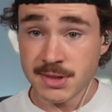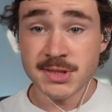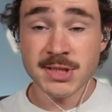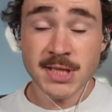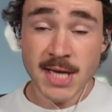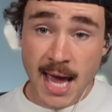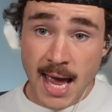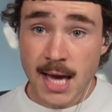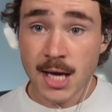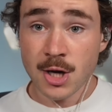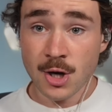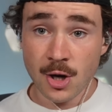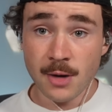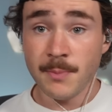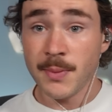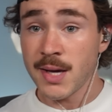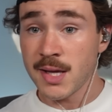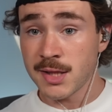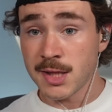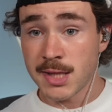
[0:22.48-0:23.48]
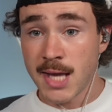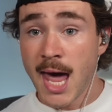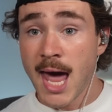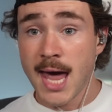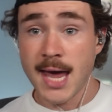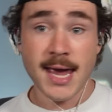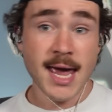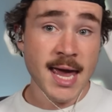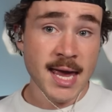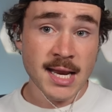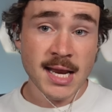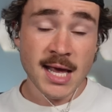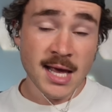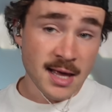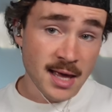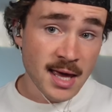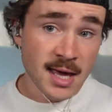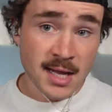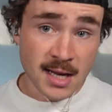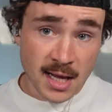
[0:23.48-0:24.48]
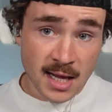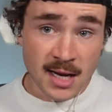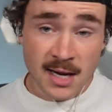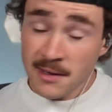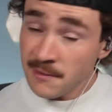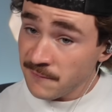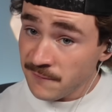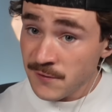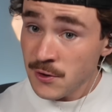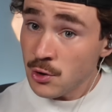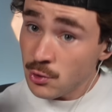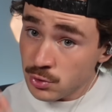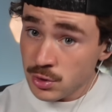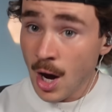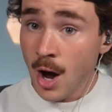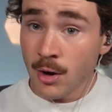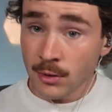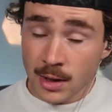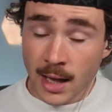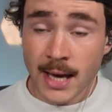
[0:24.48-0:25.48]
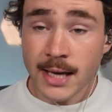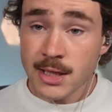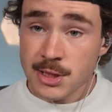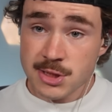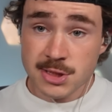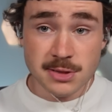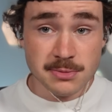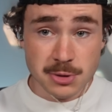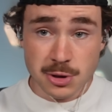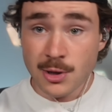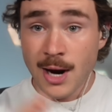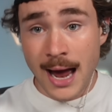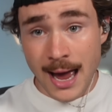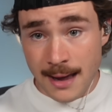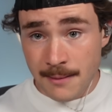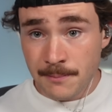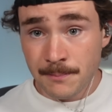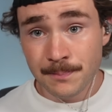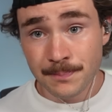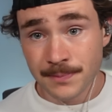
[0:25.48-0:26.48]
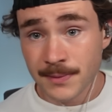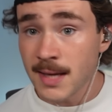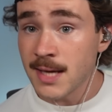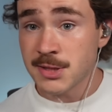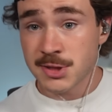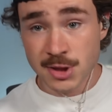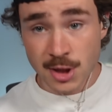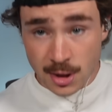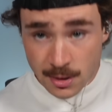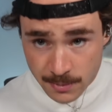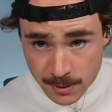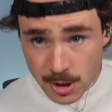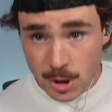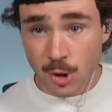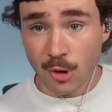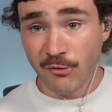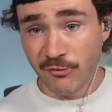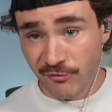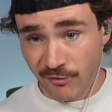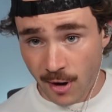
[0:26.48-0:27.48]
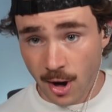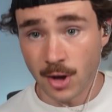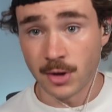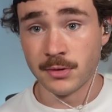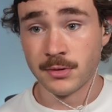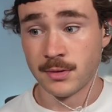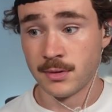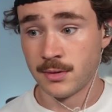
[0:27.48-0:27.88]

today could be the day. And, and, and if you don't like it, subscribe, it's going to be your fault.